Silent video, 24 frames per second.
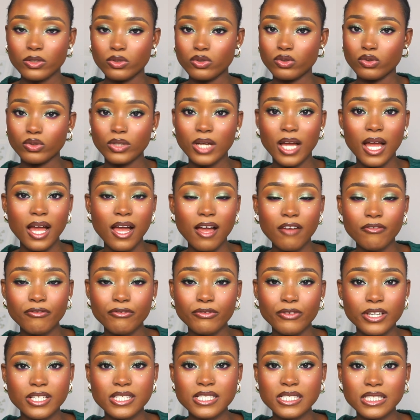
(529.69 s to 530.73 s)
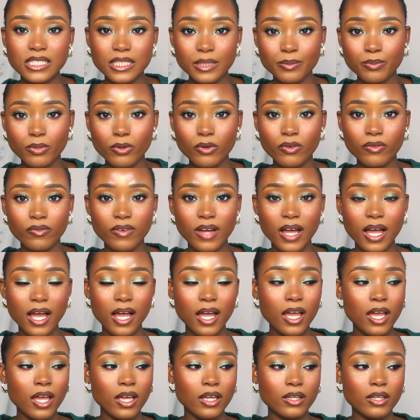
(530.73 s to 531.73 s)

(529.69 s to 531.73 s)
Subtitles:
you can't have friends sleep over,